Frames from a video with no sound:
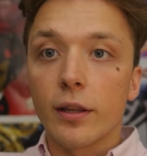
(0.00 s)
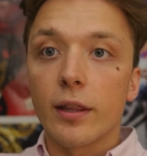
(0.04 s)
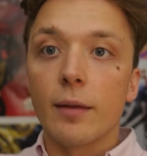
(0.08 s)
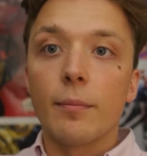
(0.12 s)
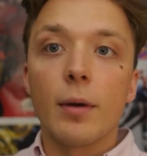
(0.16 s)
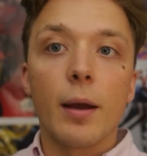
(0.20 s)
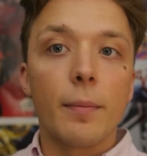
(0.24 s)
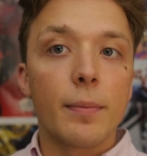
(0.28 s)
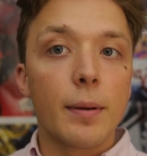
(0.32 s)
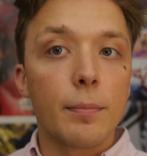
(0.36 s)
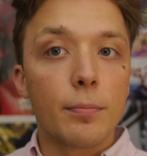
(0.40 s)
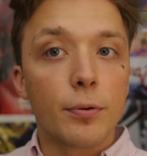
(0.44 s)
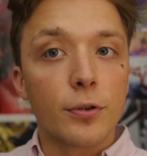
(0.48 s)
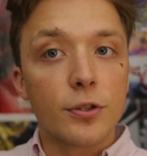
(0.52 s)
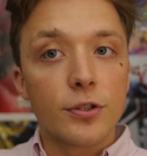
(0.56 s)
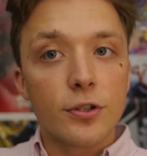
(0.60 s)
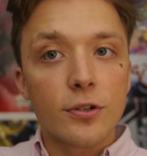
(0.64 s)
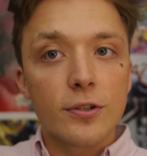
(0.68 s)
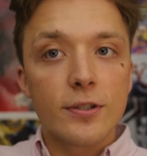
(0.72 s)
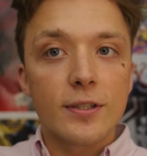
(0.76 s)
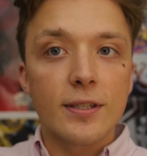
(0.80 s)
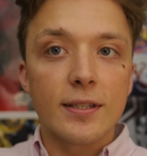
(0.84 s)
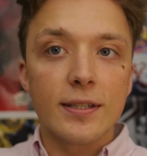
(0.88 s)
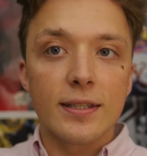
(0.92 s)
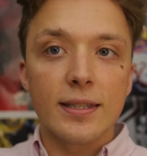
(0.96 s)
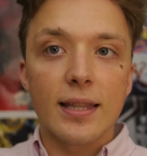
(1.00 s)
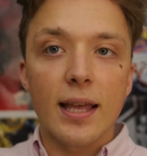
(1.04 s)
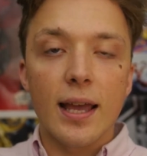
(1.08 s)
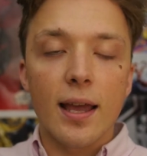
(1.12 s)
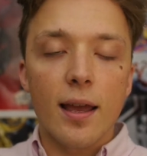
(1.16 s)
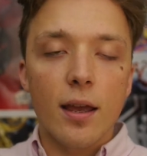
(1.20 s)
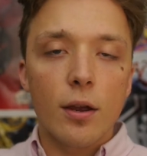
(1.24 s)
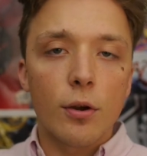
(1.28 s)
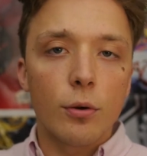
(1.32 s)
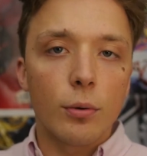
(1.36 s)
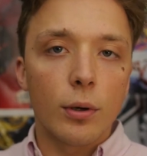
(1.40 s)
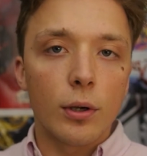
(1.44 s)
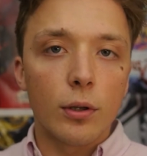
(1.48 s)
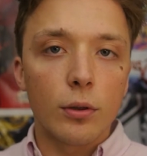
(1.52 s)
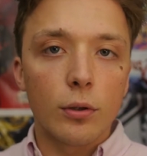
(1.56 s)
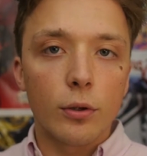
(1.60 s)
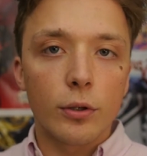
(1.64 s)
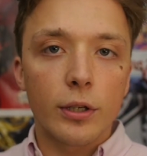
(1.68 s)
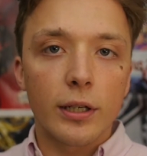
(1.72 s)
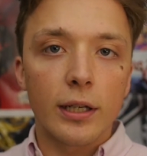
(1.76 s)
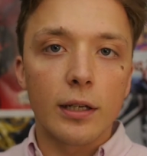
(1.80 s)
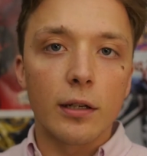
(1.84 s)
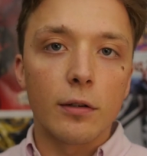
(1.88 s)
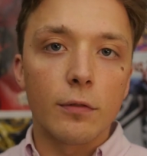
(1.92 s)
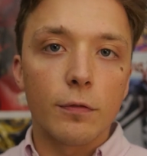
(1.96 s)
There might be producers there who are
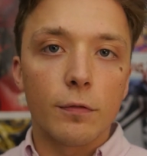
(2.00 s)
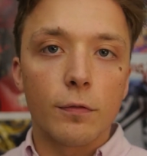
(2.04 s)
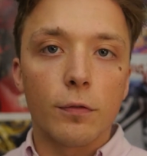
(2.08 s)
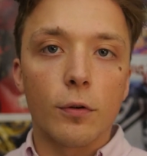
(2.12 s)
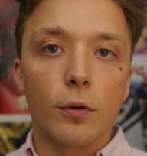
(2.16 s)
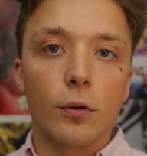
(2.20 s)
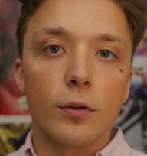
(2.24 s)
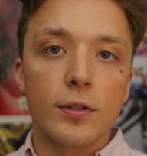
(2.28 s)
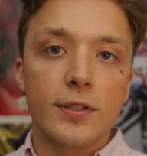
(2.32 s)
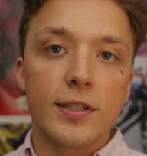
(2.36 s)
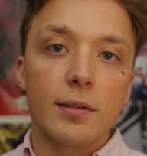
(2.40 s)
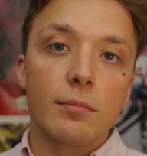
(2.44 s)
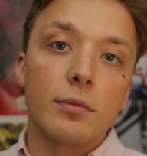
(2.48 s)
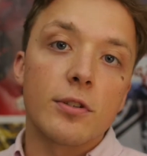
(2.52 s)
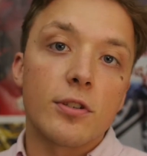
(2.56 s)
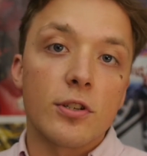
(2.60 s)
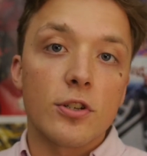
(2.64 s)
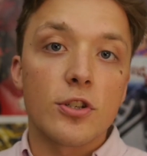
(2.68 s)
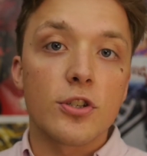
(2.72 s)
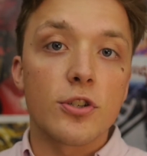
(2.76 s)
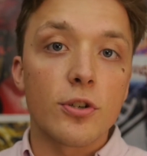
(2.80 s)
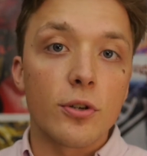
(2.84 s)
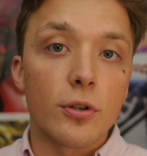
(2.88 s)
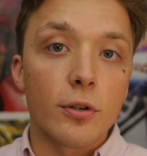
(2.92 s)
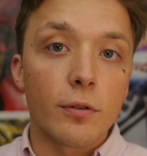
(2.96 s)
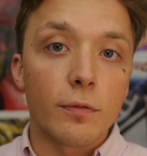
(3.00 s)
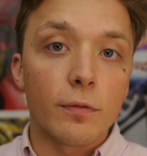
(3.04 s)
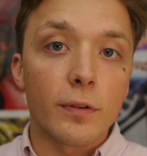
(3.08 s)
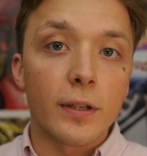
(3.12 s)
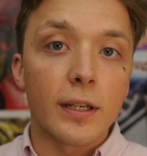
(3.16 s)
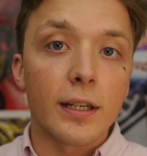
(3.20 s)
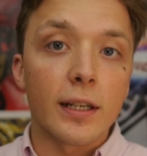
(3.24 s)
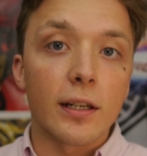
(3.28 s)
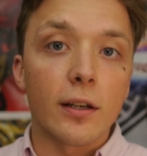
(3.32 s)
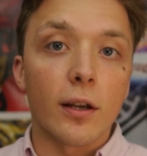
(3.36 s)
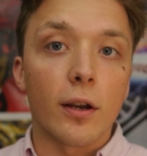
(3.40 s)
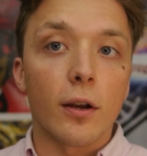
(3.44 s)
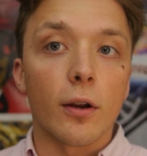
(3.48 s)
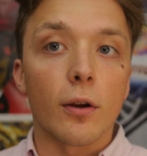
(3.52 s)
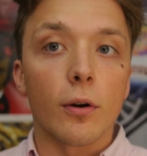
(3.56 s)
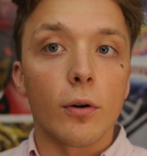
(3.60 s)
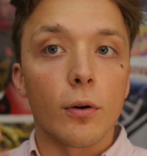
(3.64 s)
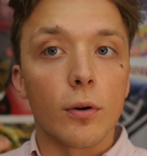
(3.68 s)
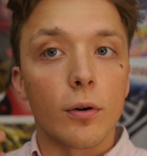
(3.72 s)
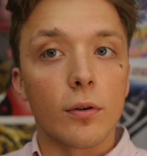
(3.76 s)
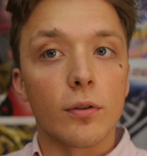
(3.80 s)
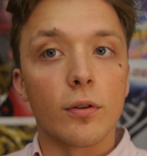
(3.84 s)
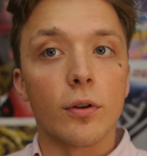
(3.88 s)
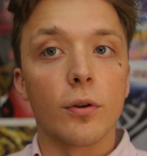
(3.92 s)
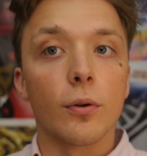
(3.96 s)
looking for someone to shoot a video,
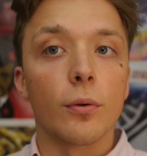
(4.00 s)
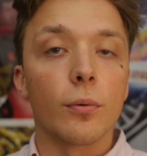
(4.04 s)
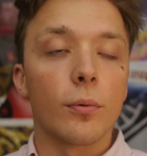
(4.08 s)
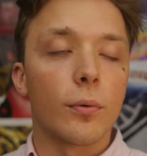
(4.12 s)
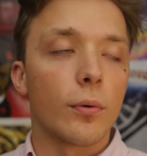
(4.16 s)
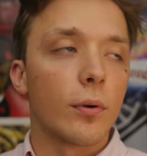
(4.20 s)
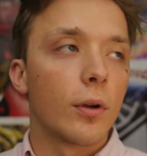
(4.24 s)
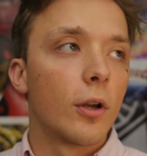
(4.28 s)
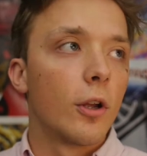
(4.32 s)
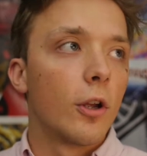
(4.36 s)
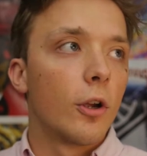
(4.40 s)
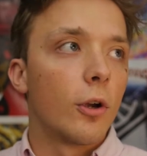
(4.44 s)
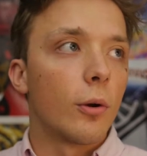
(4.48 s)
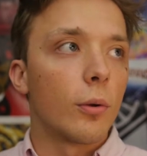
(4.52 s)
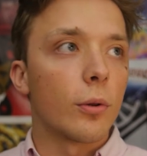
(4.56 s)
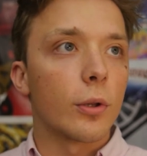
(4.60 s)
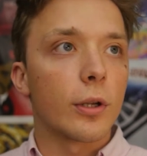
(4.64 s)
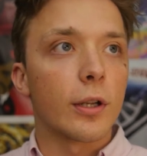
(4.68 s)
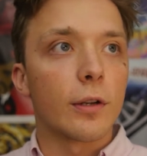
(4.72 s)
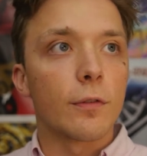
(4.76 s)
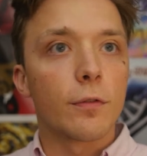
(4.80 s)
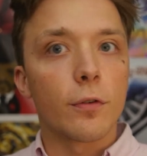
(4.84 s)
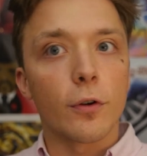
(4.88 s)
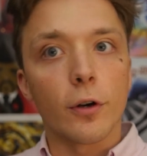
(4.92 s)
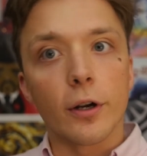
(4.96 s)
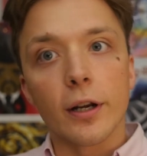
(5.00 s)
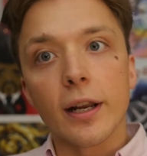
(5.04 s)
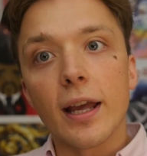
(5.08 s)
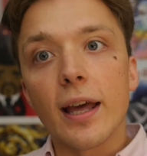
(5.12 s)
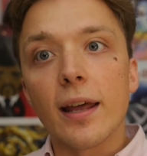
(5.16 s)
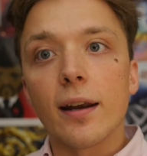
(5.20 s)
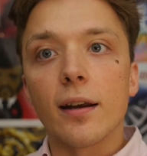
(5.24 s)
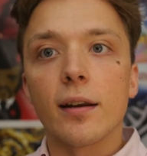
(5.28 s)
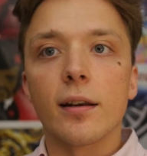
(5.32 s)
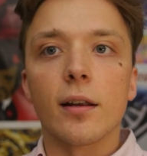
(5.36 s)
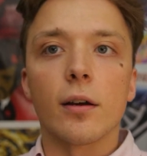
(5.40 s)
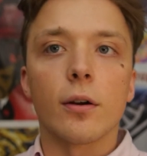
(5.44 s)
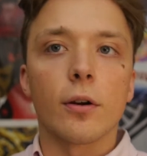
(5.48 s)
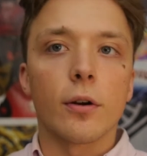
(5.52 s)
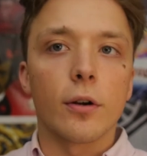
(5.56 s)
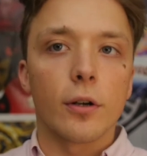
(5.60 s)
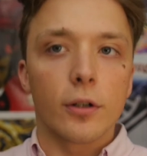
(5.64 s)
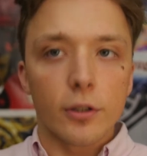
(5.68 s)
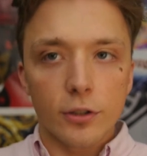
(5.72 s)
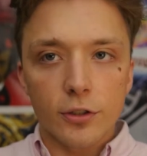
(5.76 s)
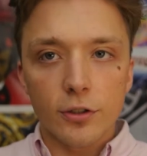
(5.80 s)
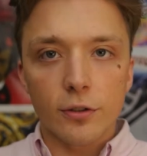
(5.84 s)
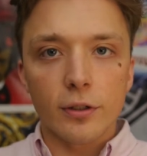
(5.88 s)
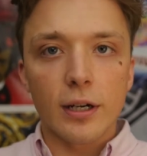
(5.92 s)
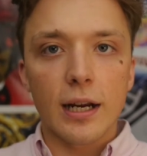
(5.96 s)
or who are looking for an editor or
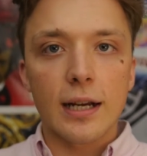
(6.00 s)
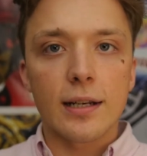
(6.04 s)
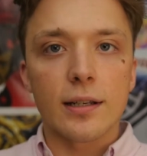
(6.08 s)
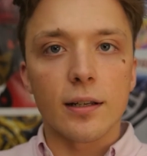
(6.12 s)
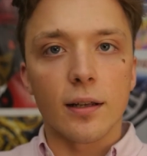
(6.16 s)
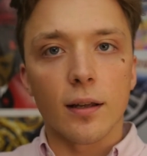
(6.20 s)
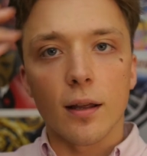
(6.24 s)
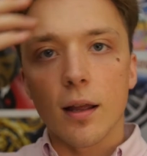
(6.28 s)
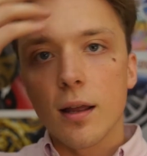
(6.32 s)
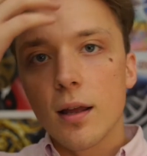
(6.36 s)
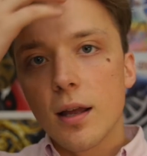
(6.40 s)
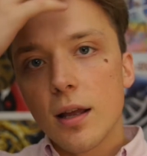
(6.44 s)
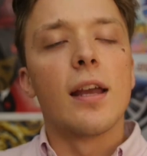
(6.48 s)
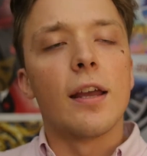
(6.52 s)
a director.